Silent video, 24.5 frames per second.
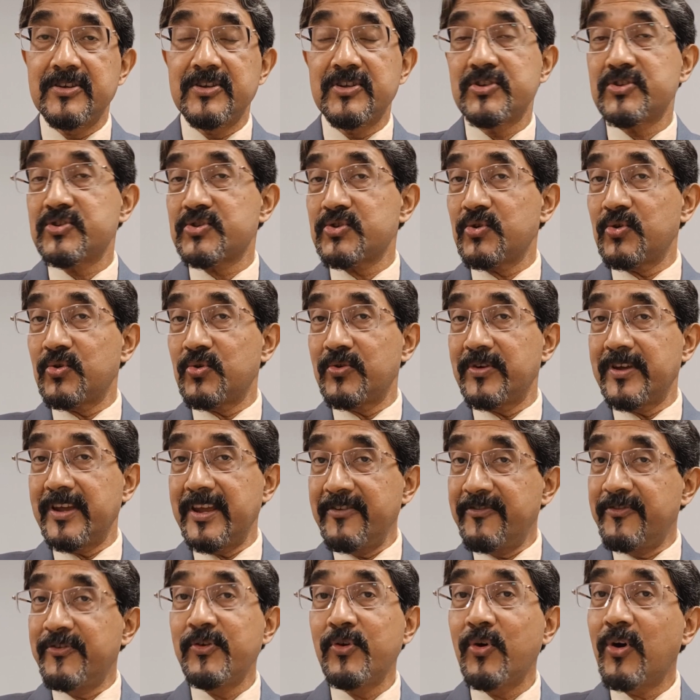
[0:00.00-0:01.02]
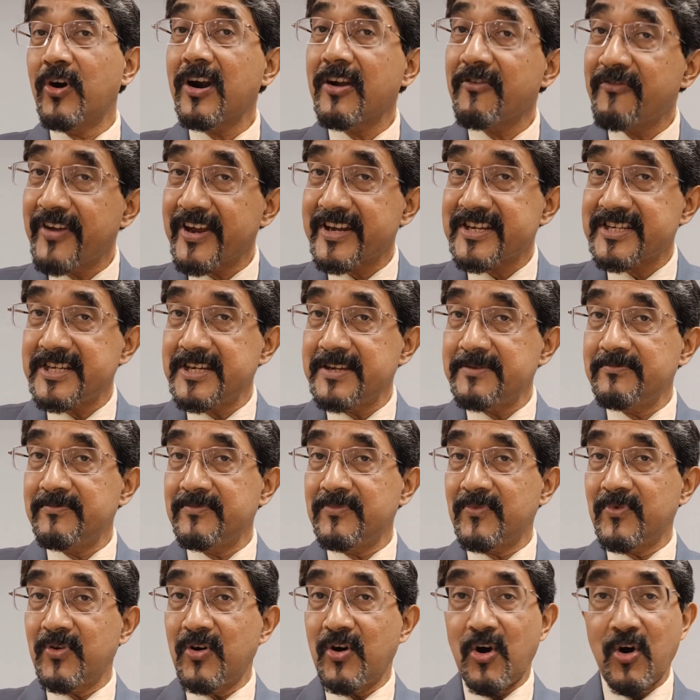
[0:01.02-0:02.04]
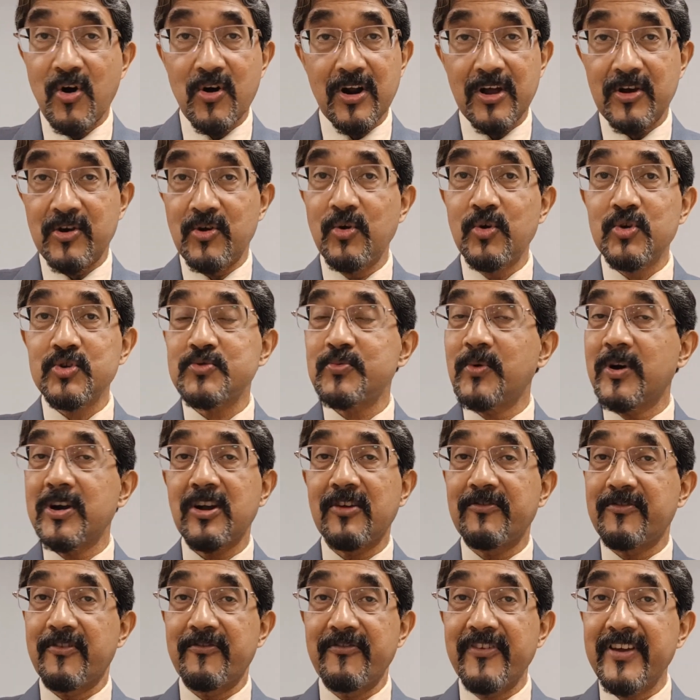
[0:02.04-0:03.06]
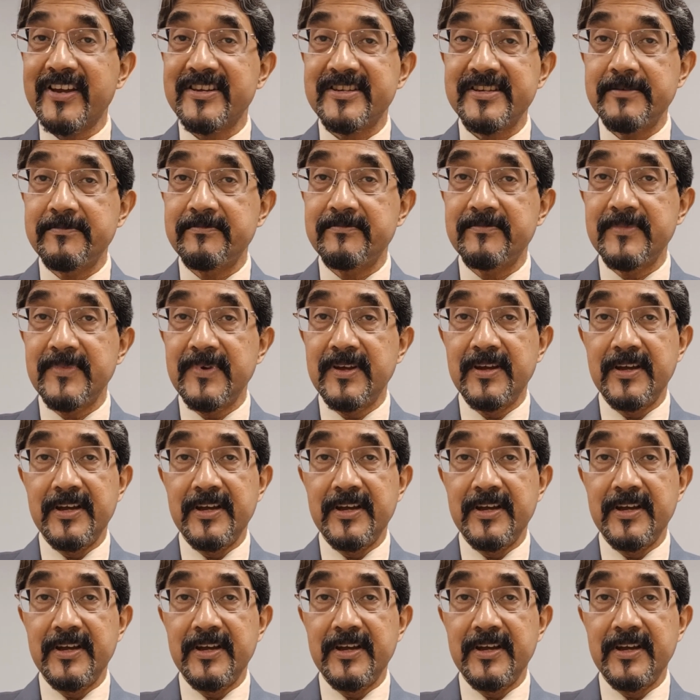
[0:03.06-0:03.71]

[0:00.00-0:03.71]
So if you are a victim or a close one of a victim,